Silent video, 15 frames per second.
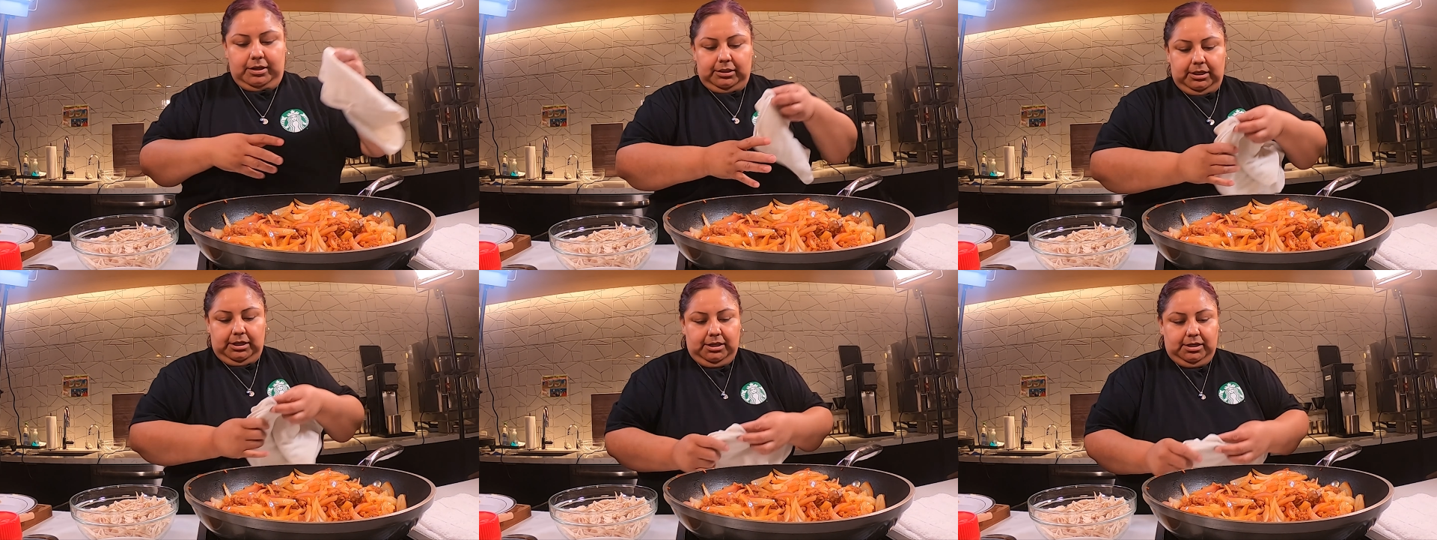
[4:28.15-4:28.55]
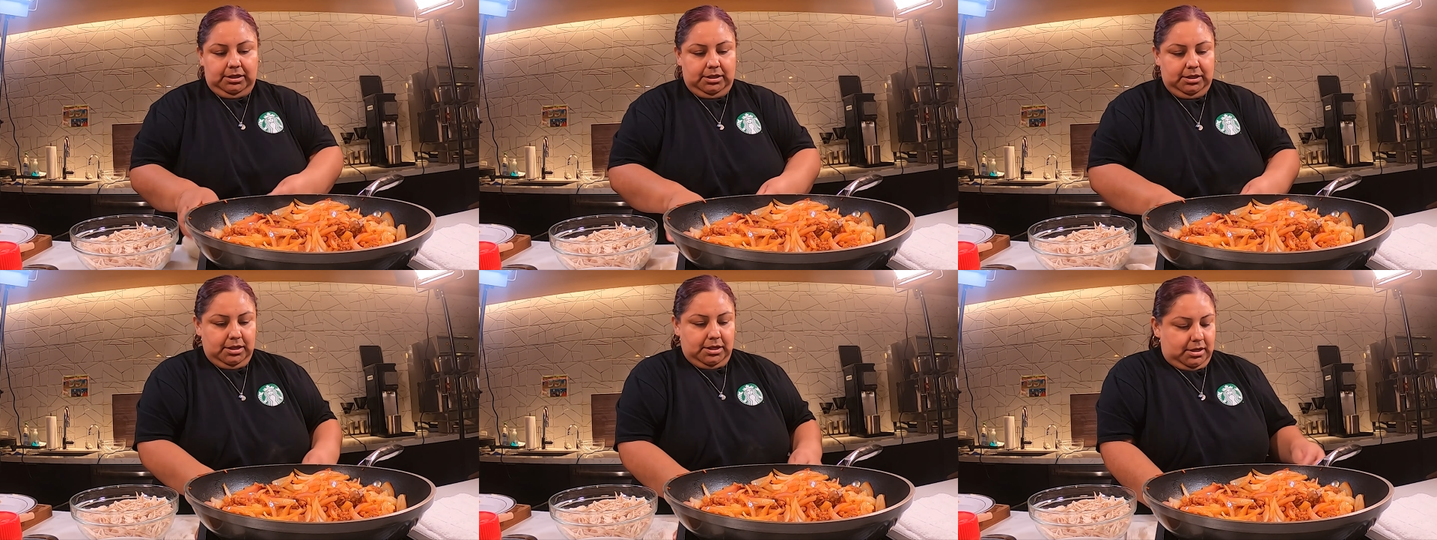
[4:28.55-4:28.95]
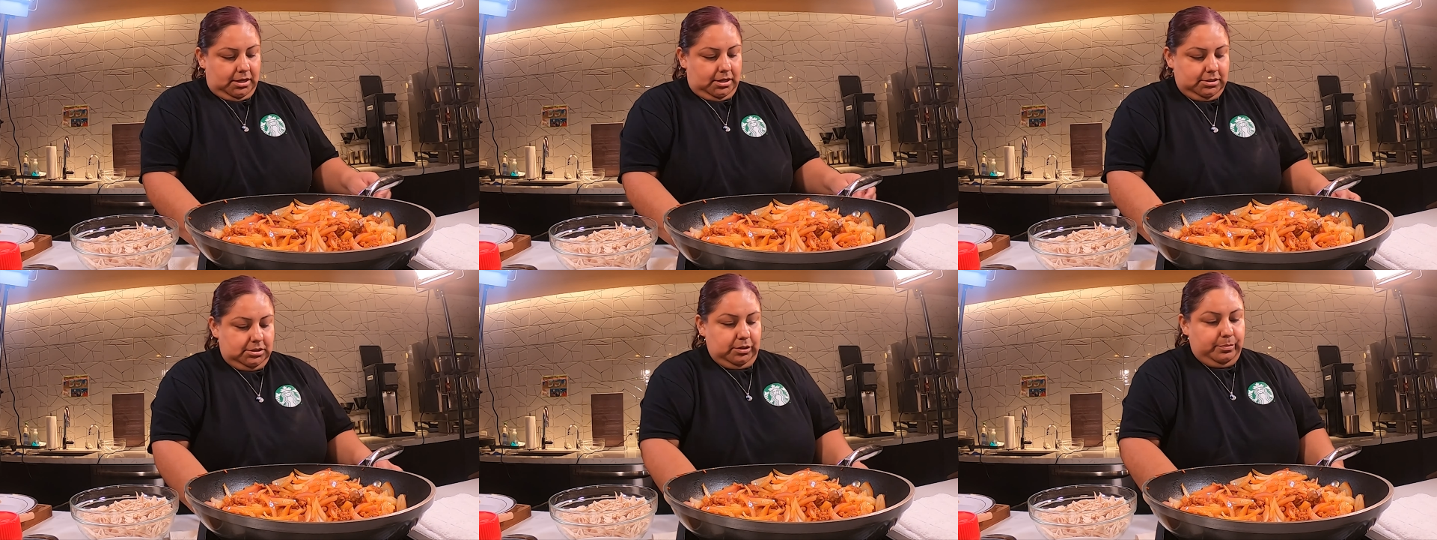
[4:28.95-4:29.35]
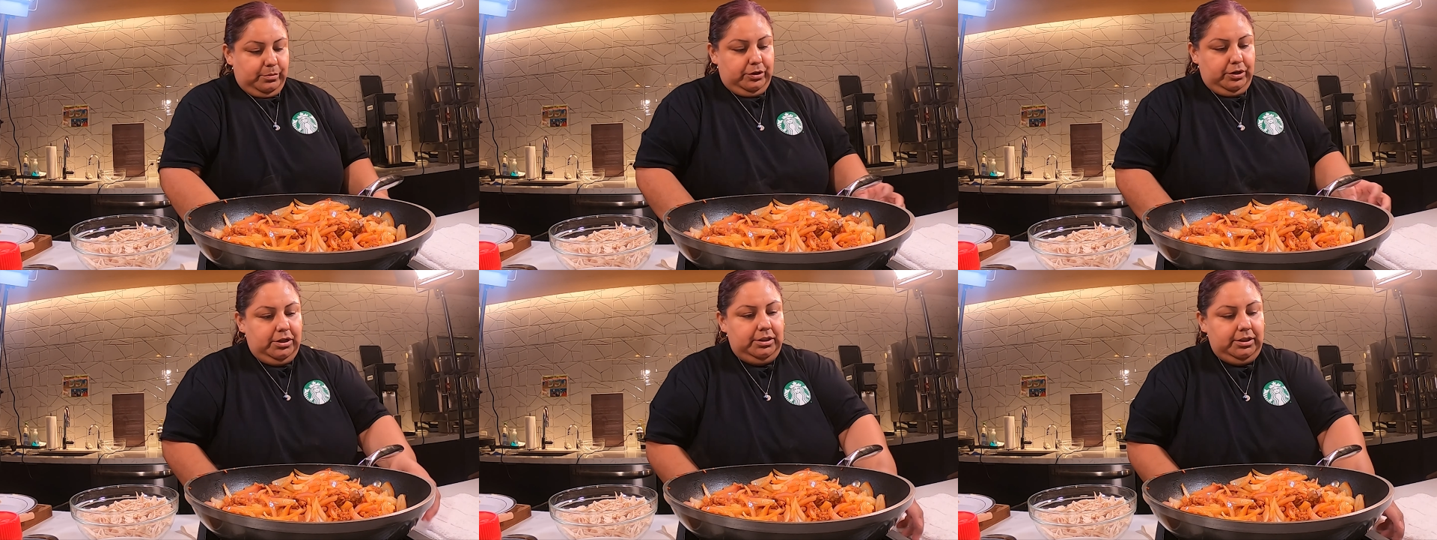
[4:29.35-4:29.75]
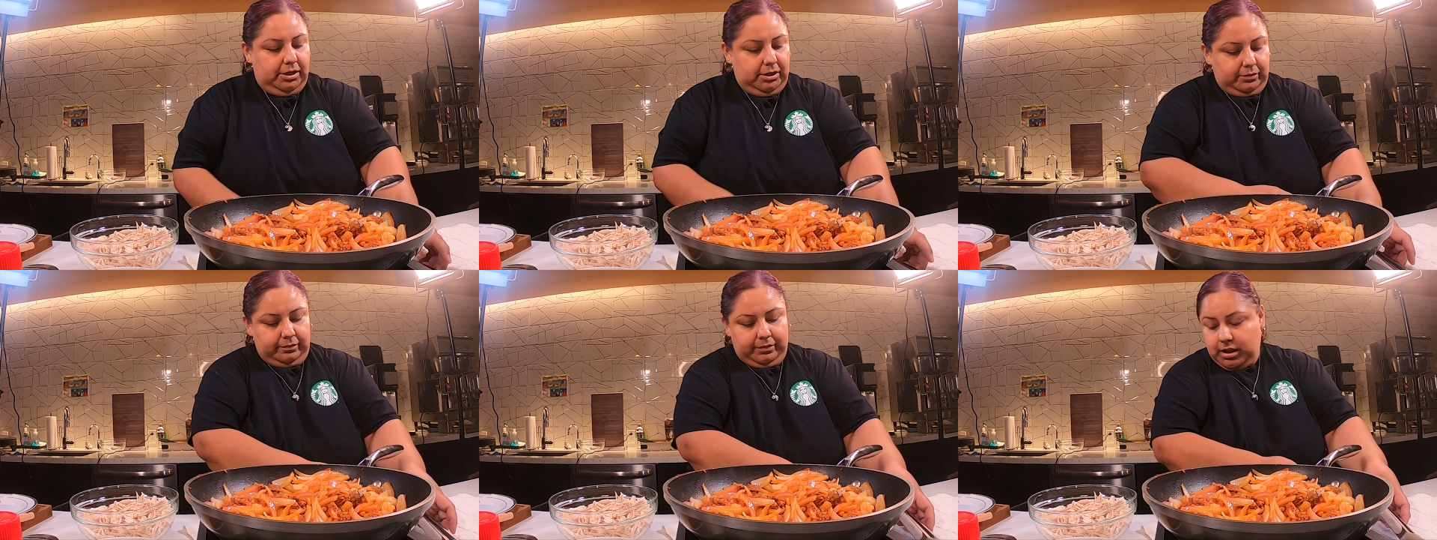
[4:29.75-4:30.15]
clean. So I'm gonna
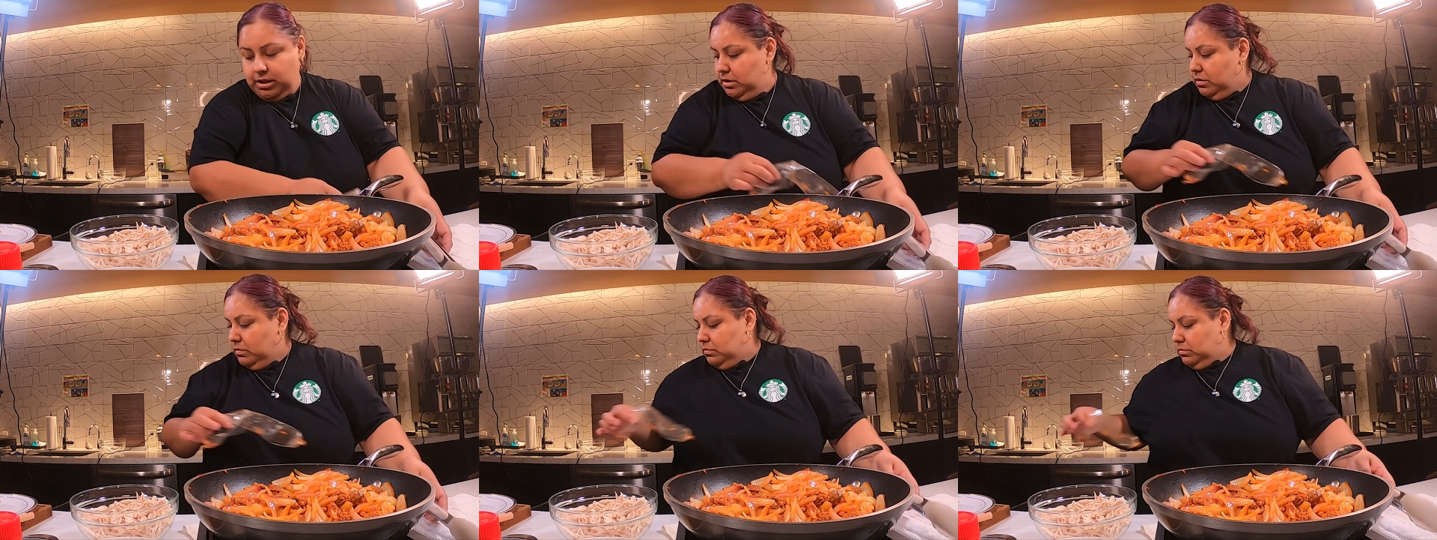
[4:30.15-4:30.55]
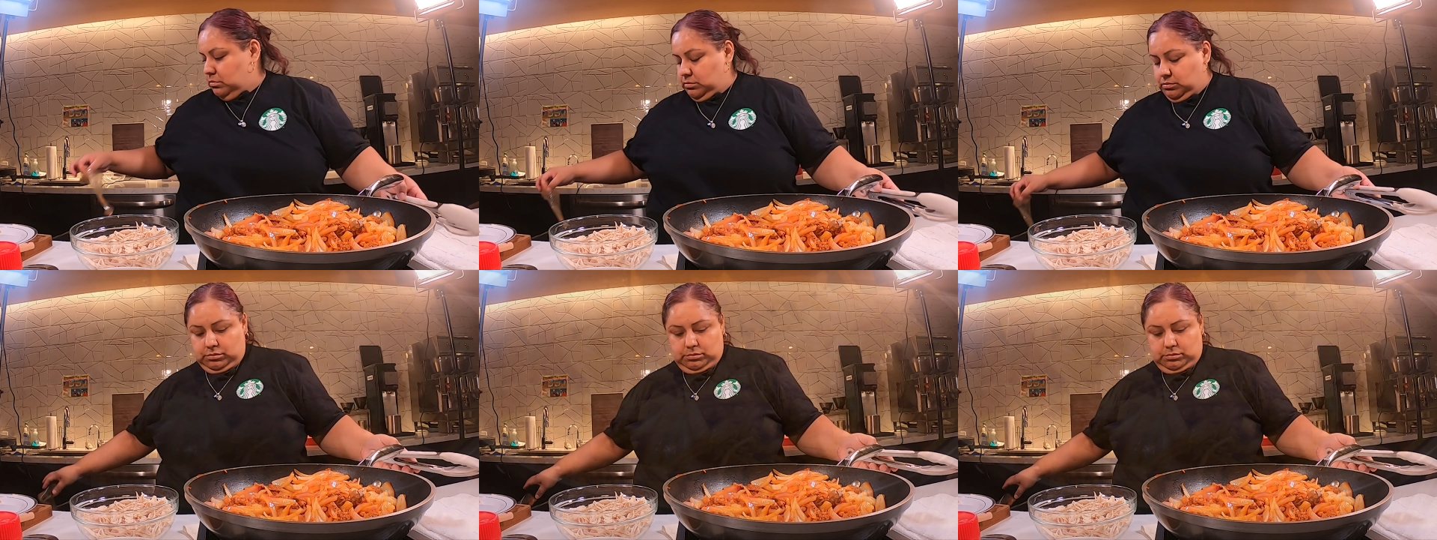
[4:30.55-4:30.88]
clean around